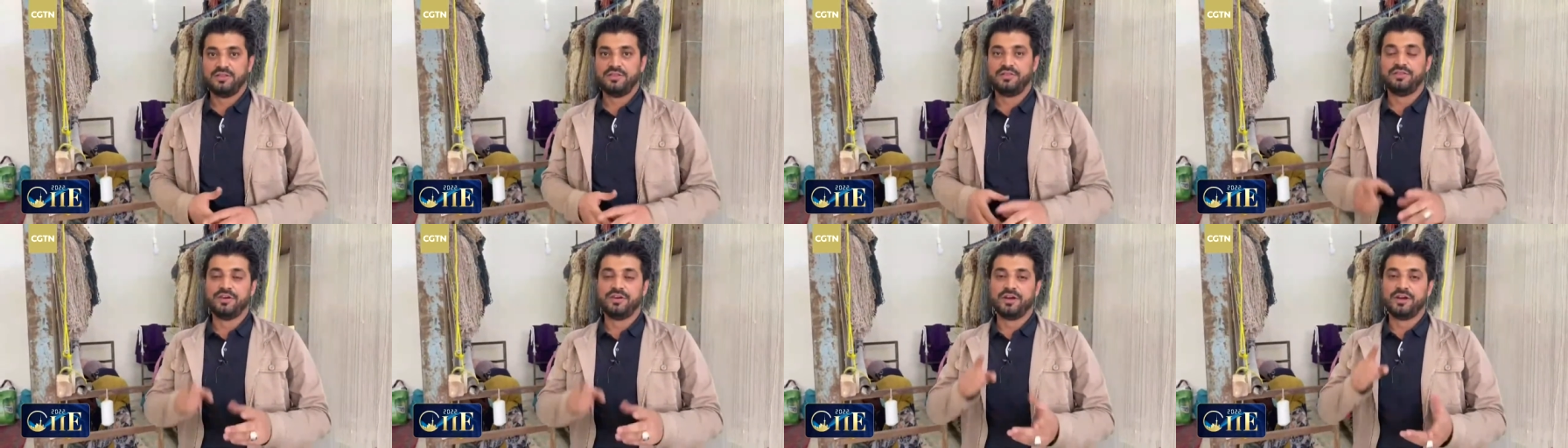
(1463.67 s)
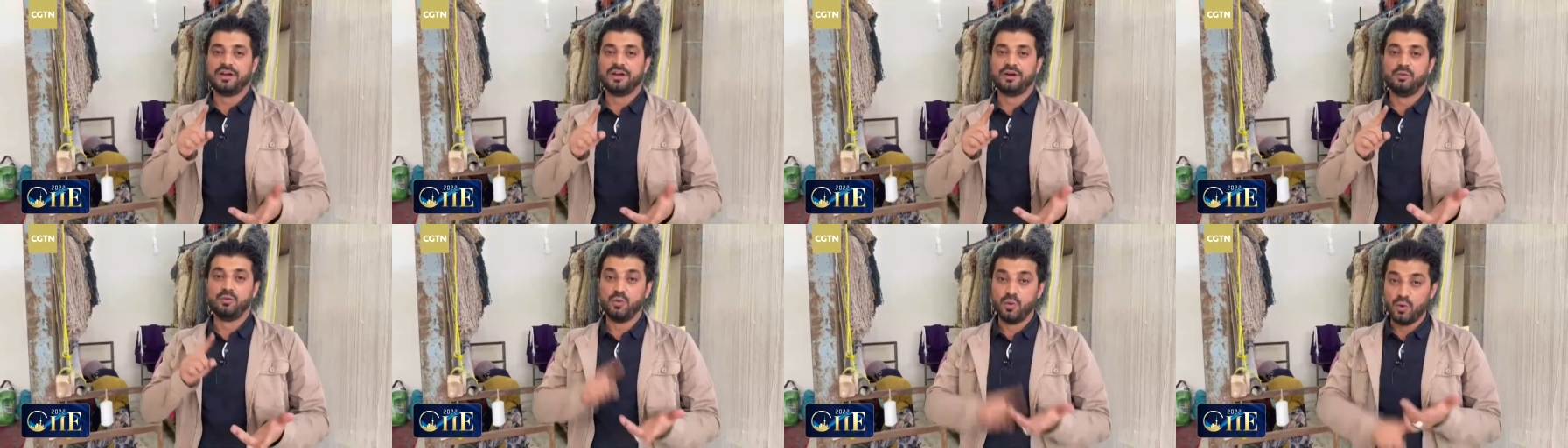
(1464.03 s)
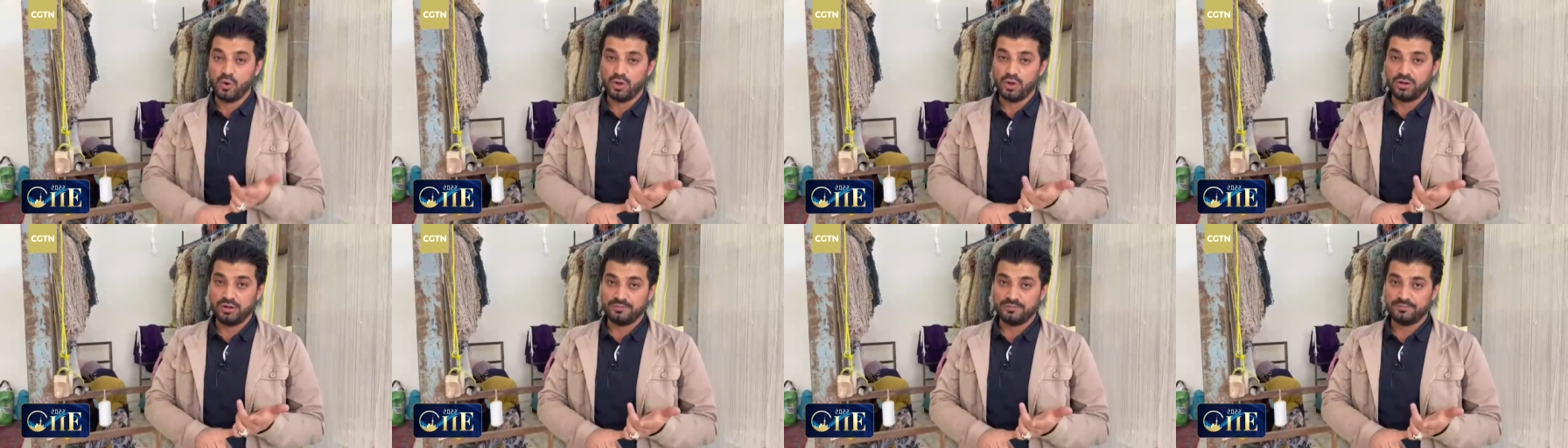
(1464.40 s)
the
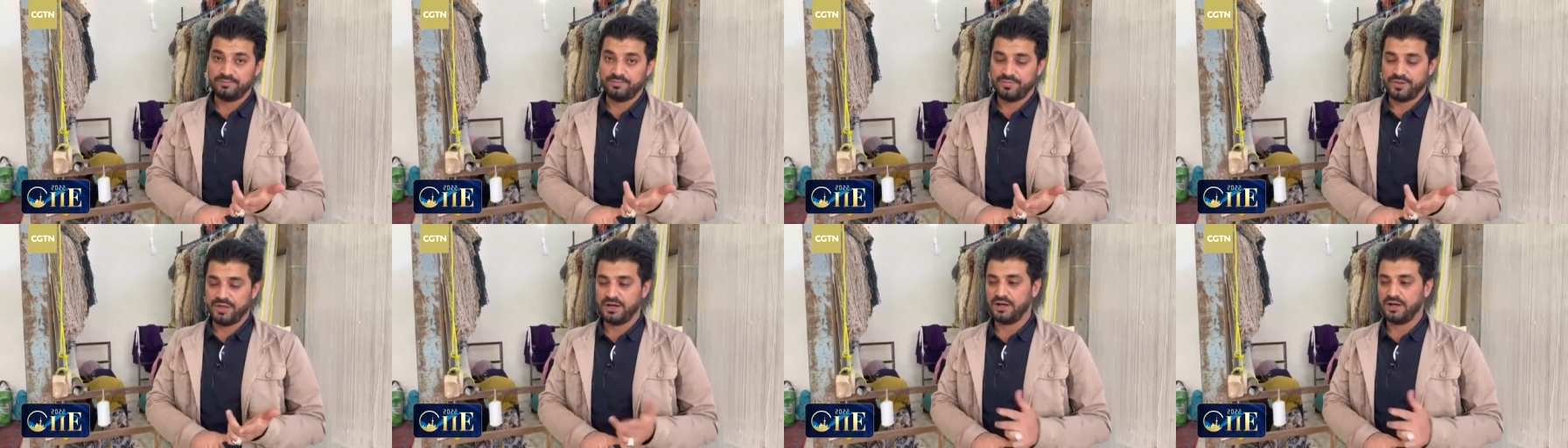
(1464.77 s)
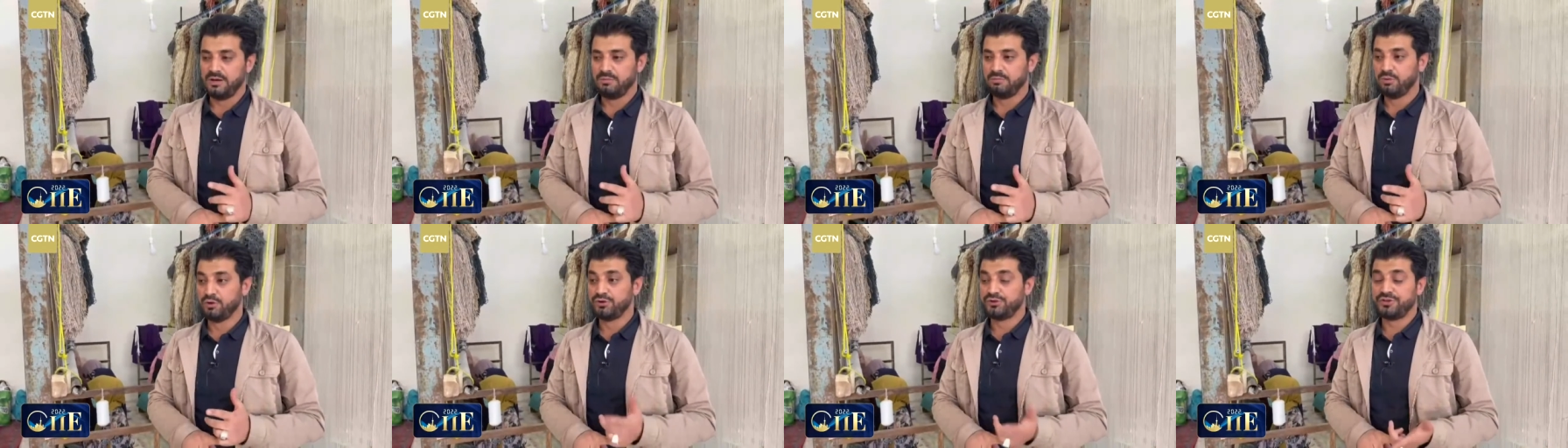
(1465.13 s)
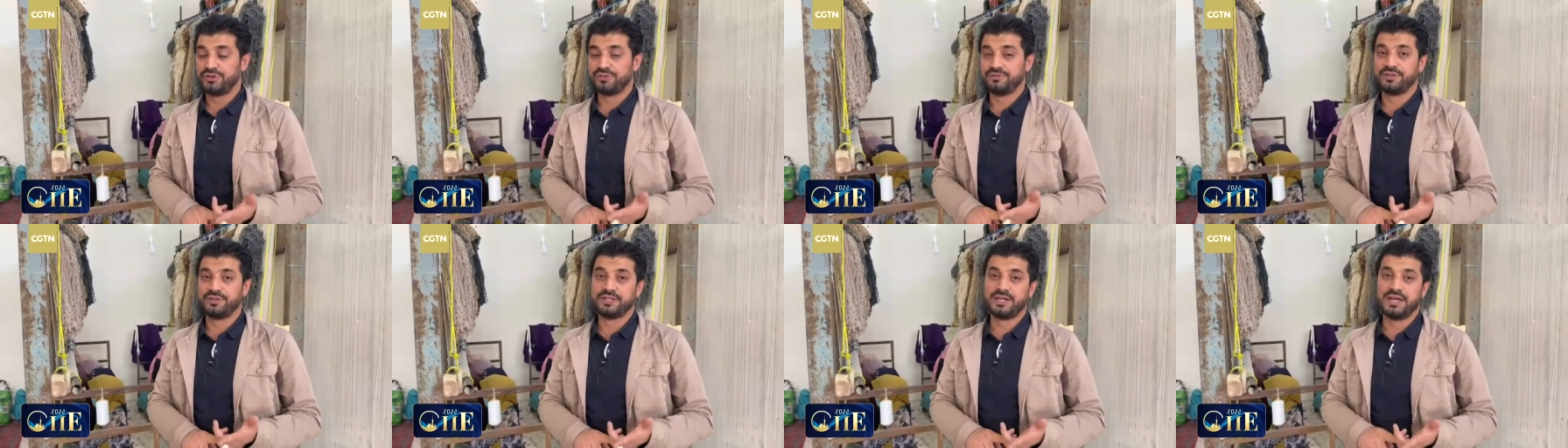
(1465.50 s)
wool uh, most
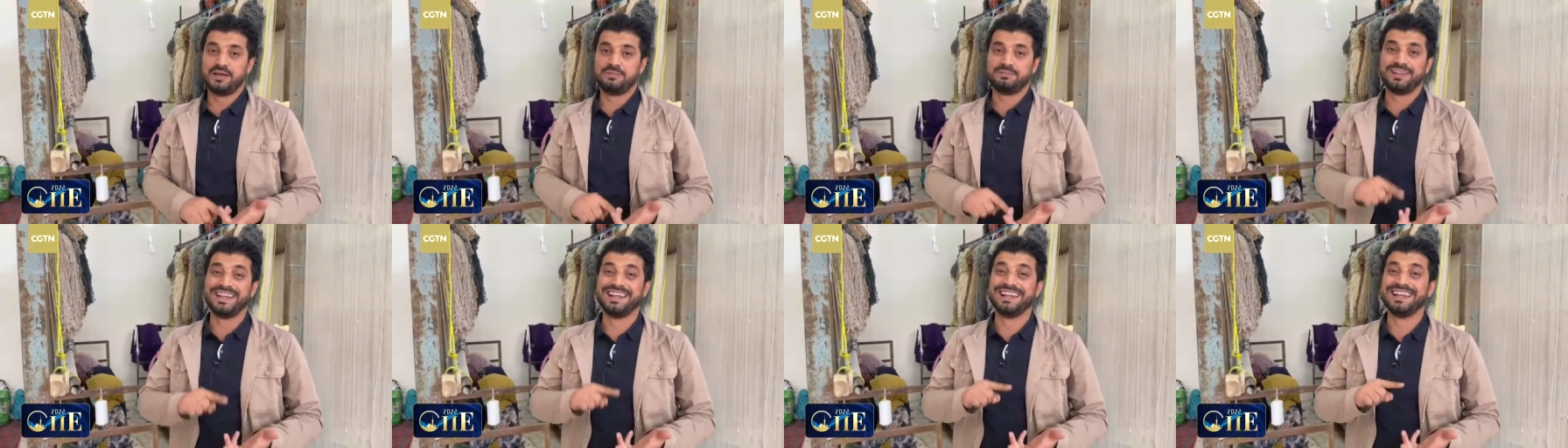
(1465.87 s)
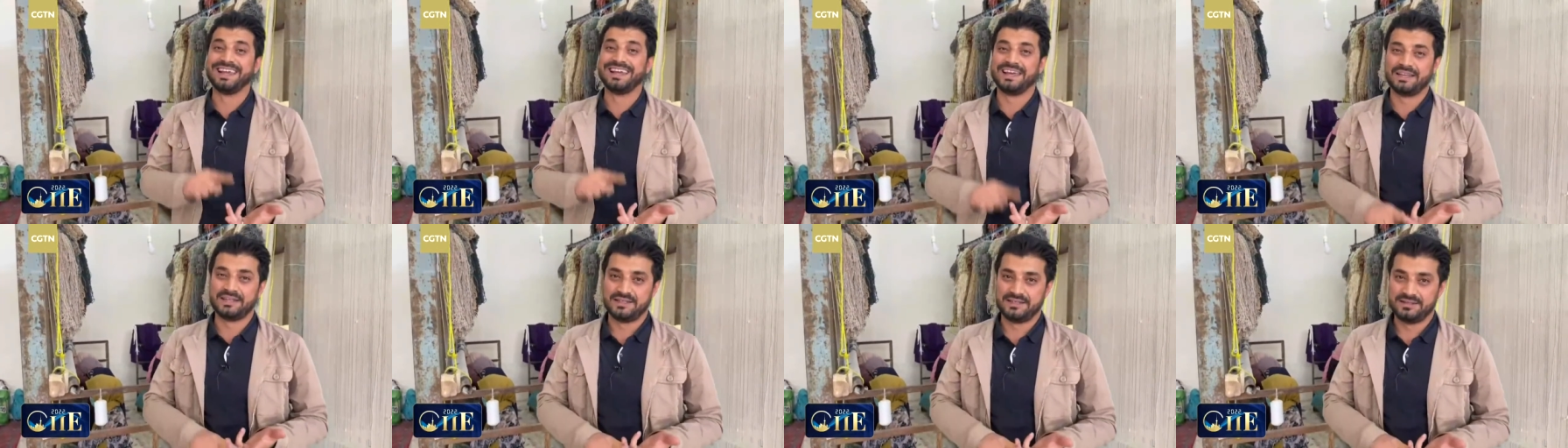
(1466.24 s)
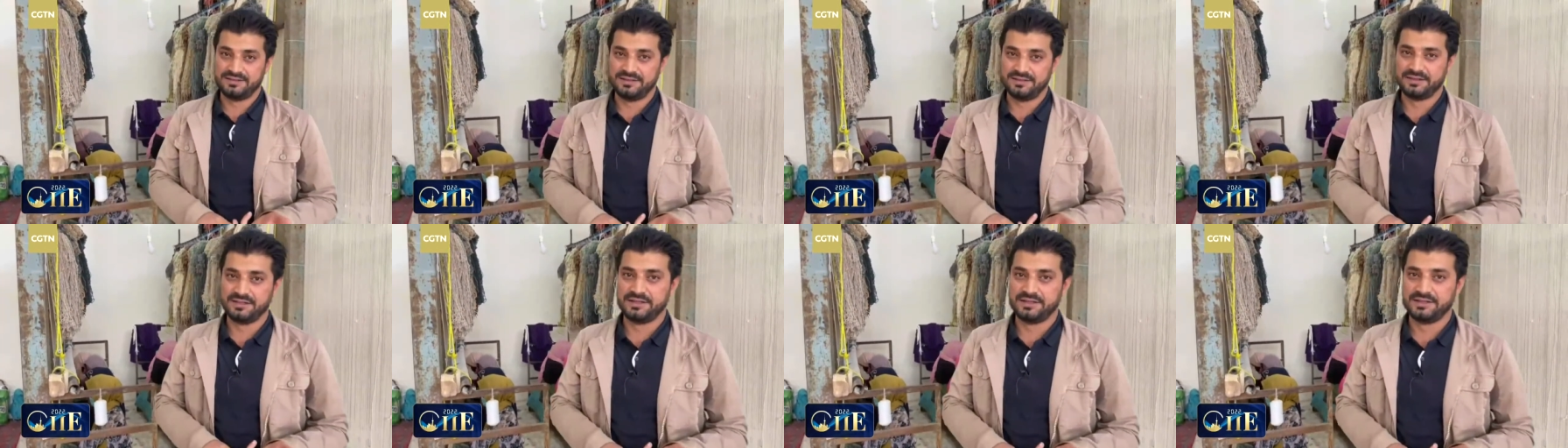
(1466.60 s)
of the time the lake
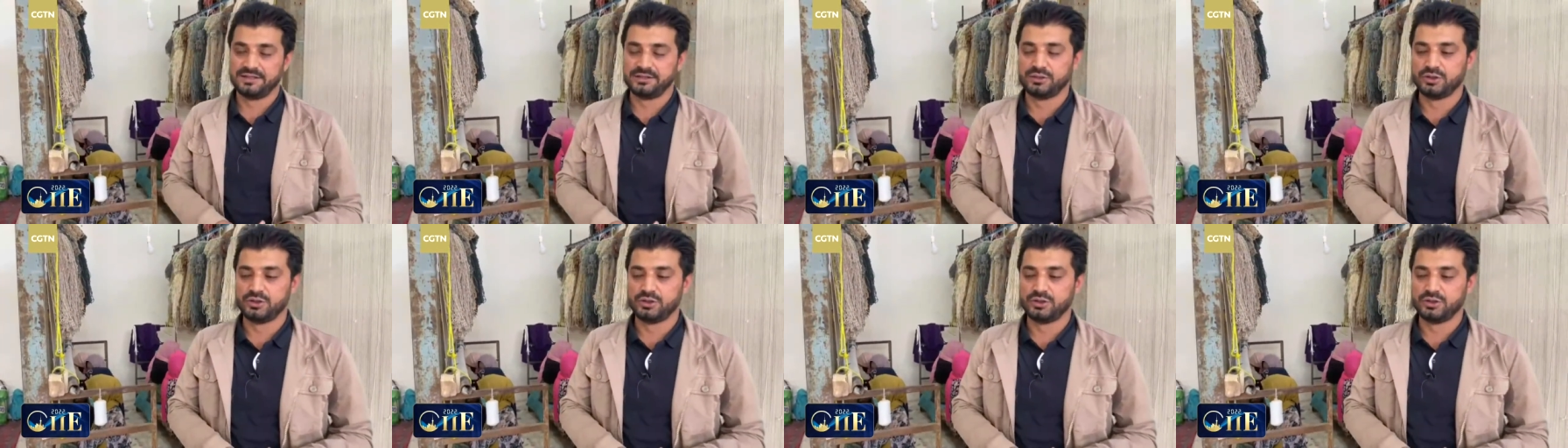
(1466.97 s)
the,